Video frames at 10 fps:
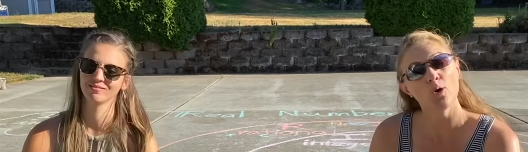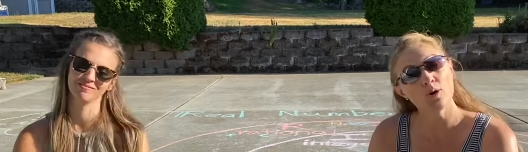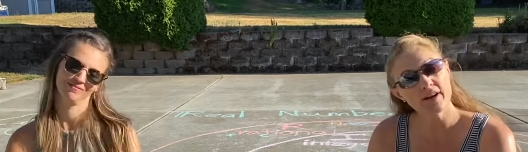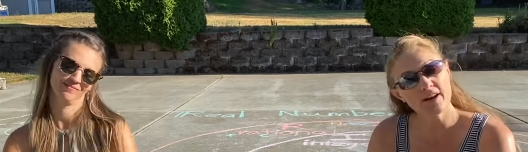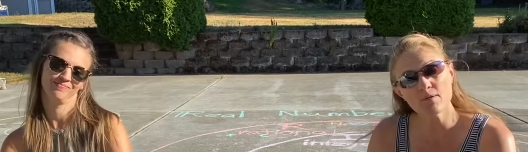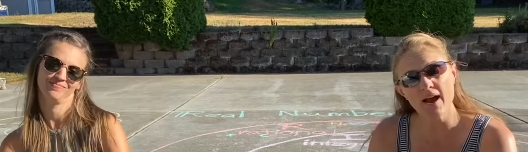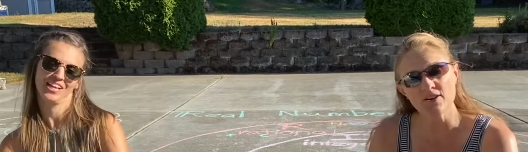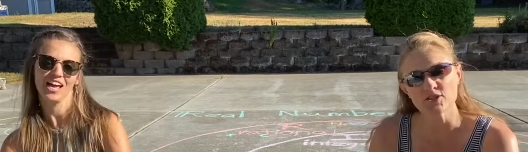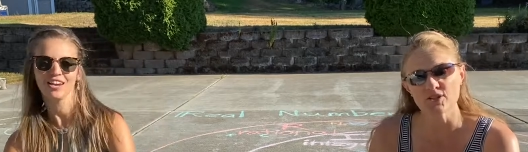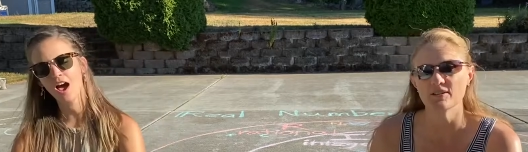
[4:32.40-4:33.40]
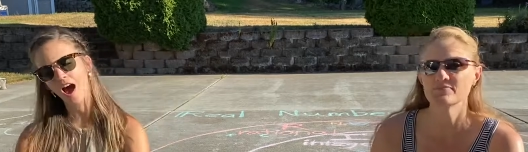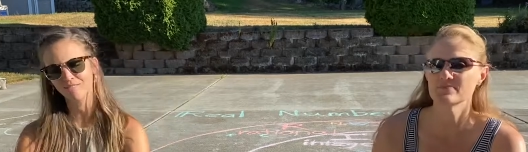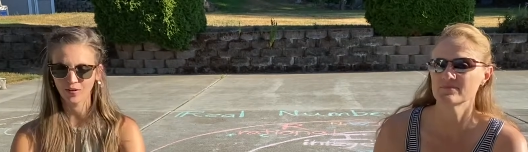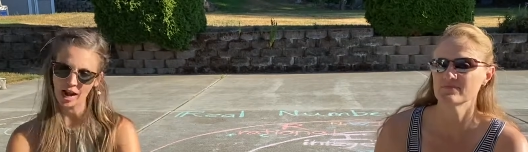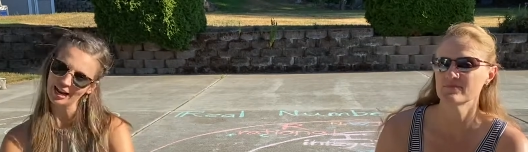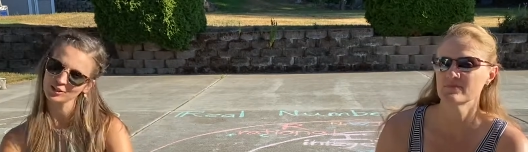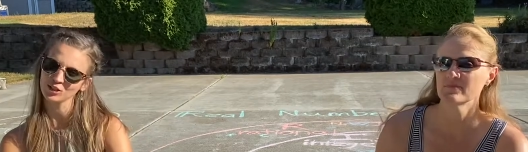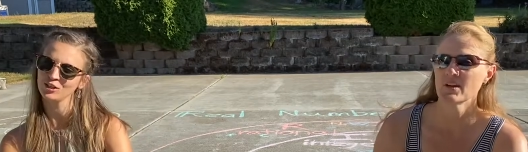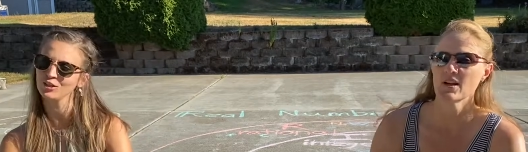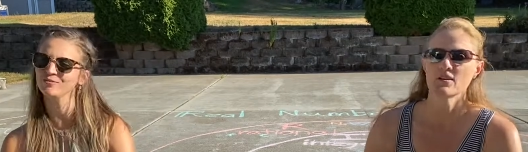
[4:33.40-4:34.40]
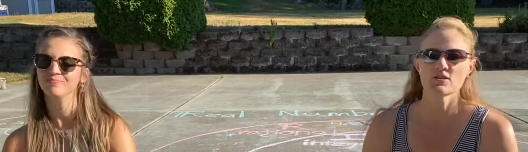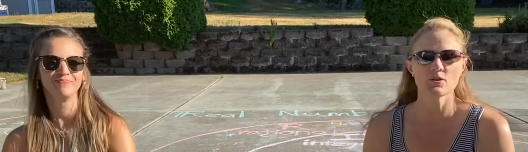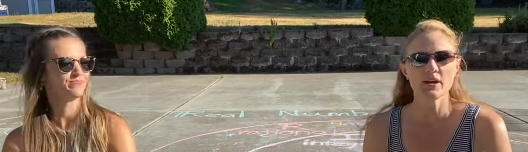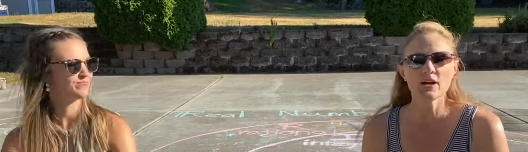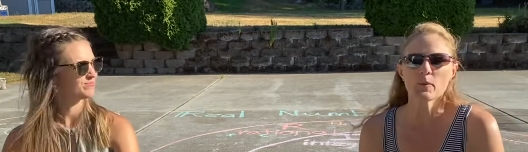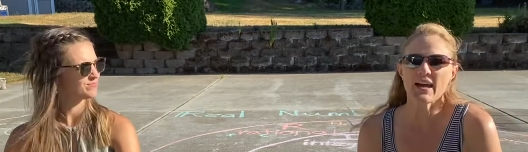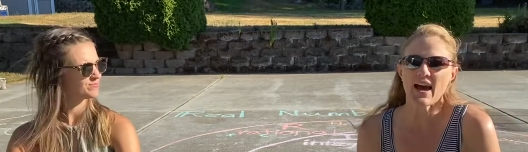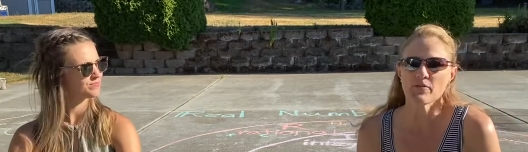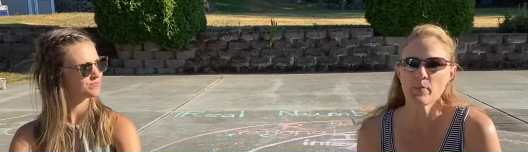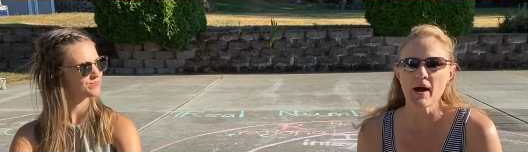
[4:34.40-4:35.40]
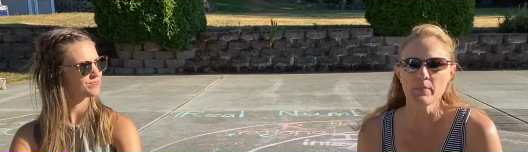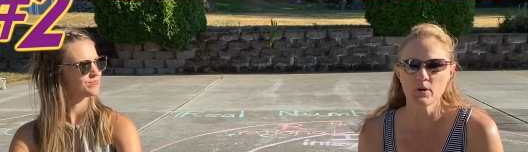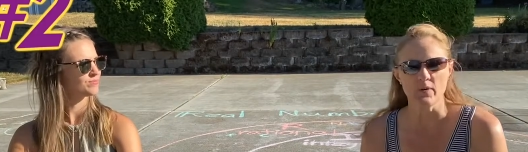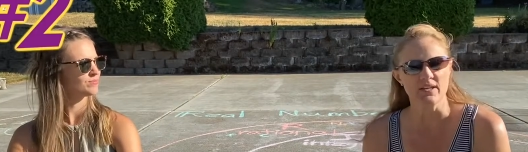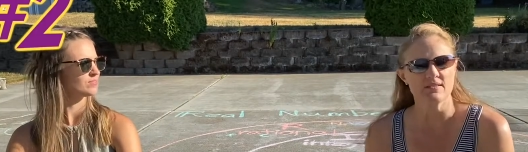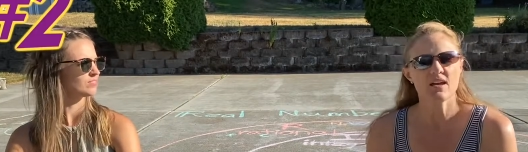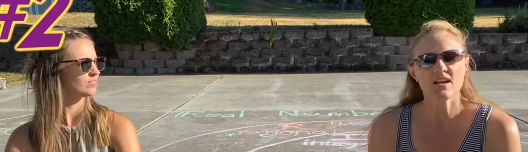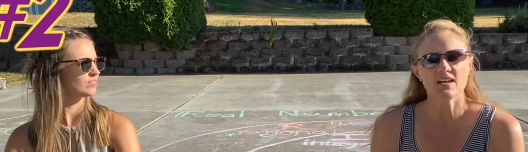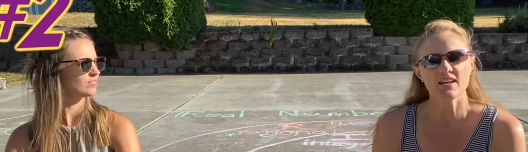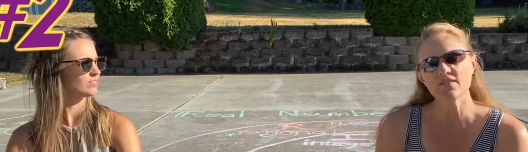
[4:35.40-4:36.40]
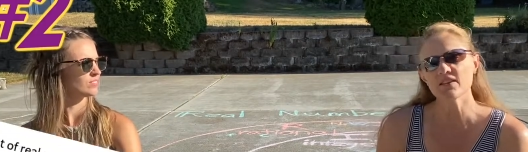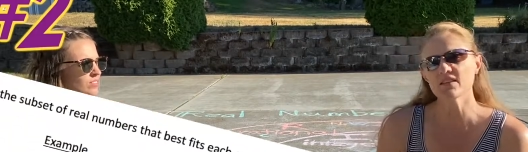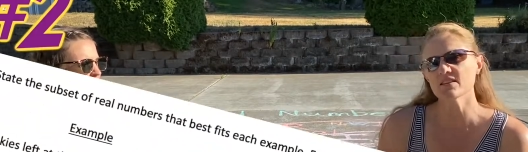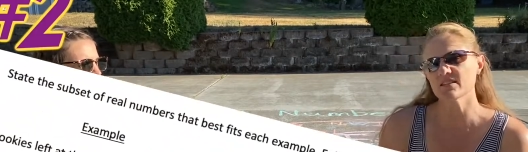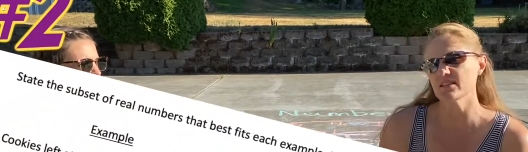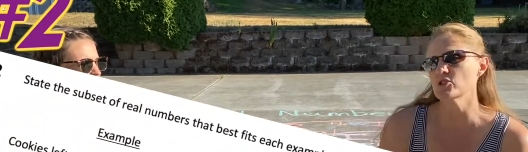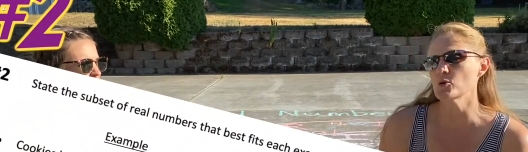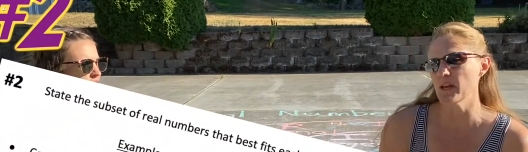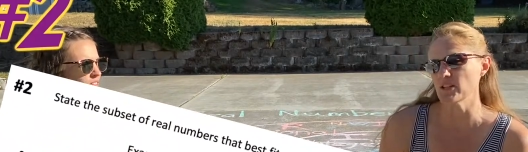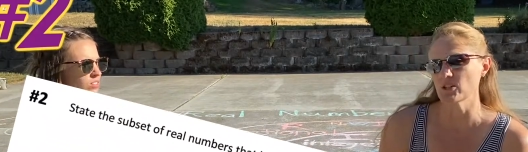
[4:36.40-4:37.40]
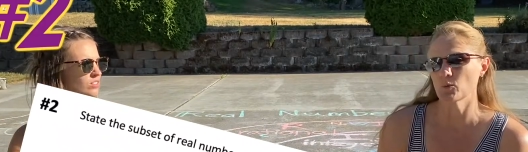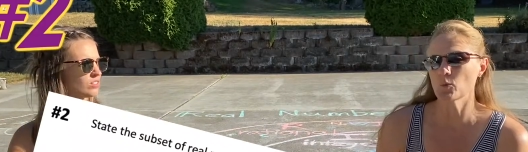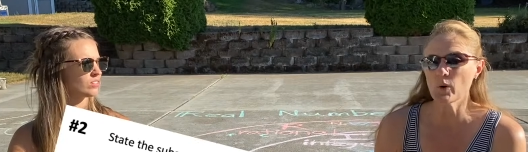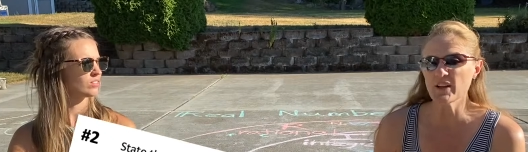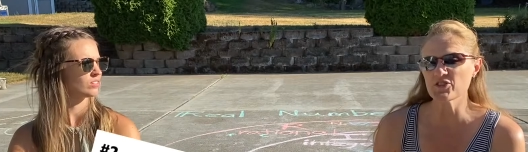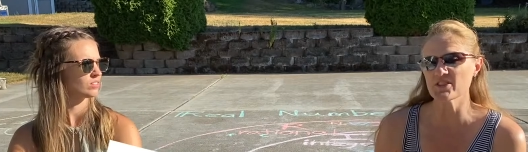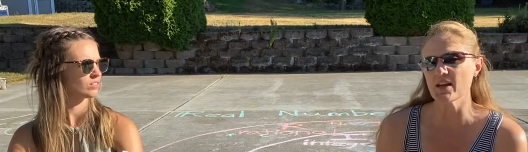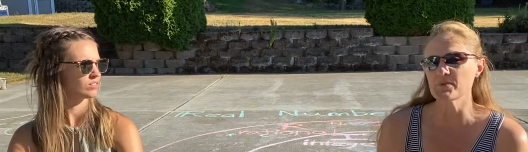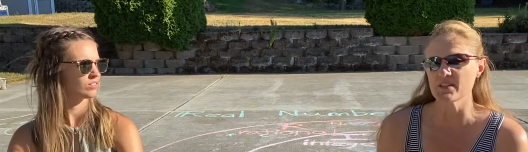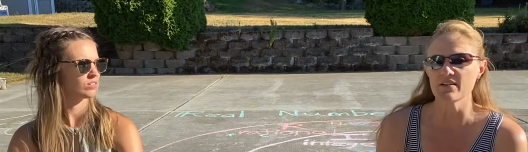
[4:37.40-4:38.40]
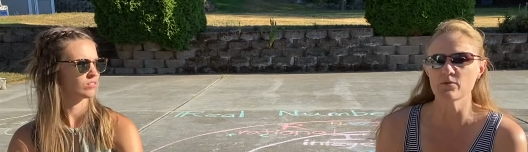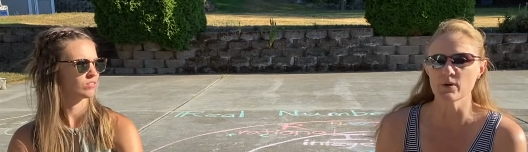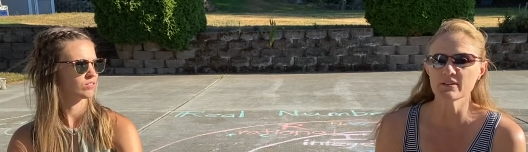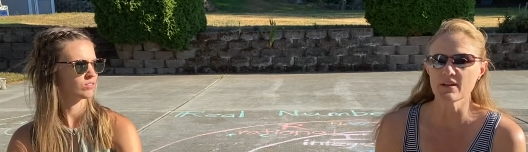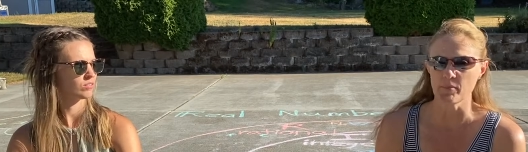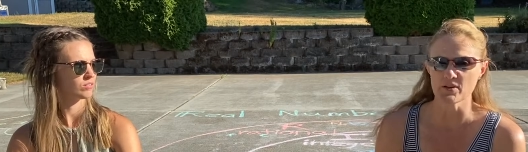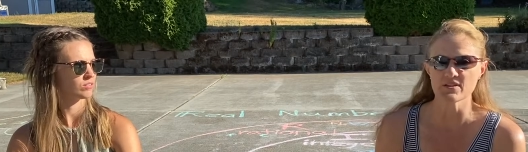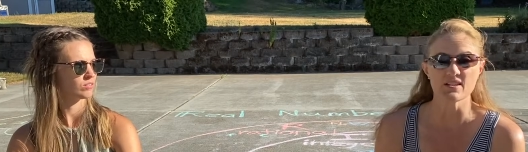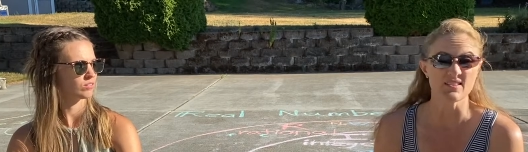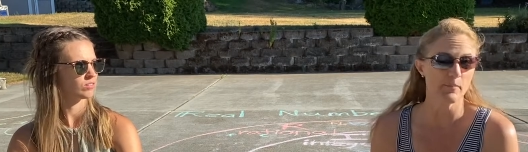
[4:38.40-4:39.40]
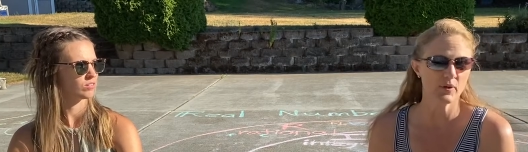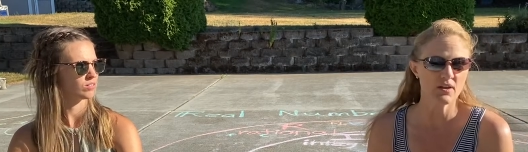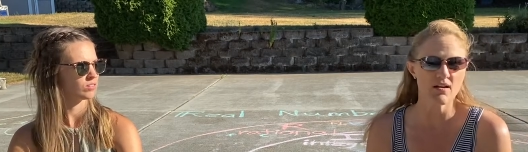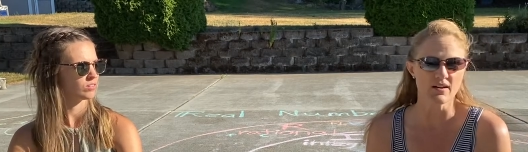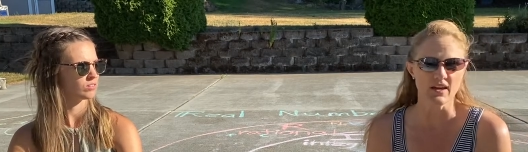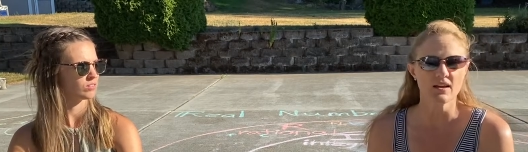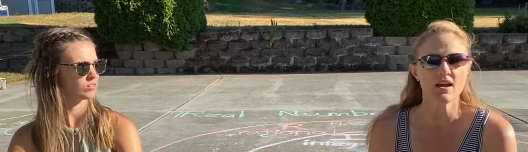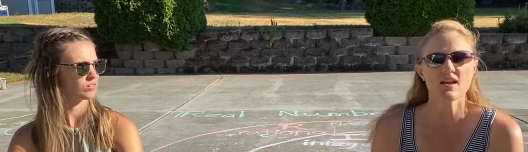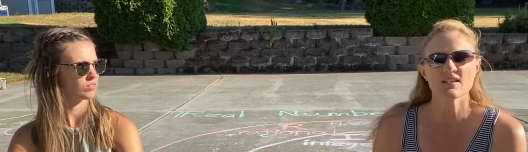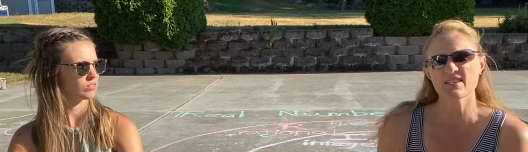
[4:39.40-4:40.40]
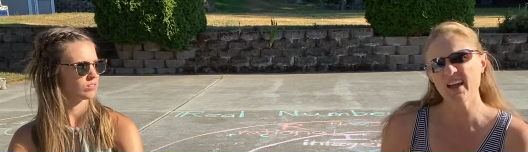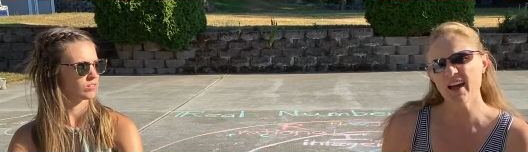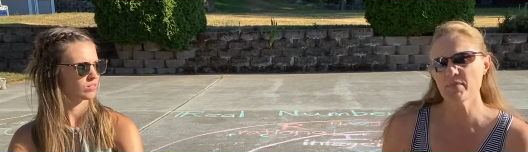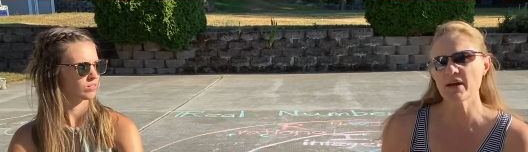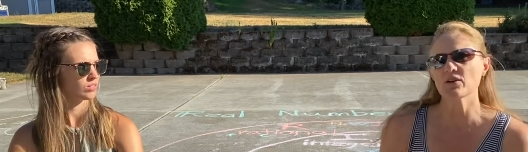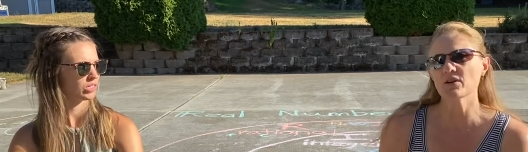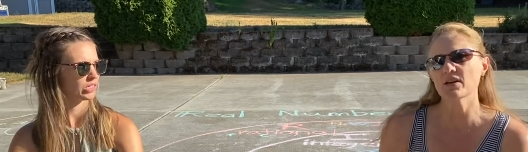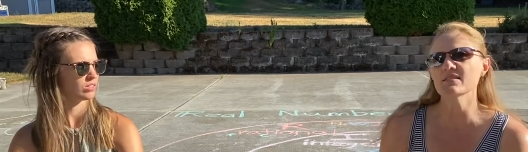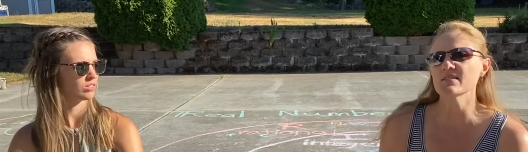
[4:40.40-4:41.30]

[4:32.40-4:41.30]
Speaker 1: or irrational. Not fractional. So here we have a pop quiz. Given this situation, which subset of real numbers does it belong in? Say I make cookies